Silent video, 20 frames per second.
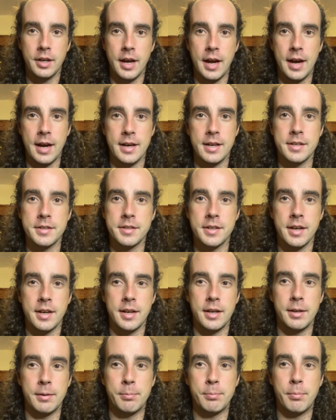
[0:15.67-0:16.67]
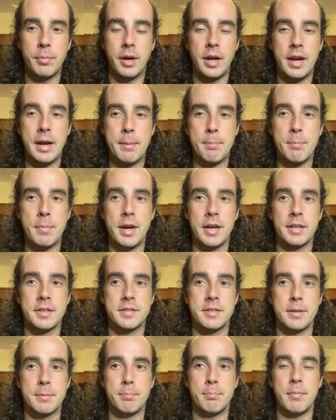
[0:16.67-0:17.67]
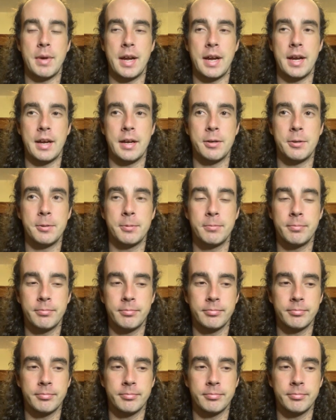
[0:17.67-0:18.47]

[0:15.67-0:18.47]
as a plant medicine man,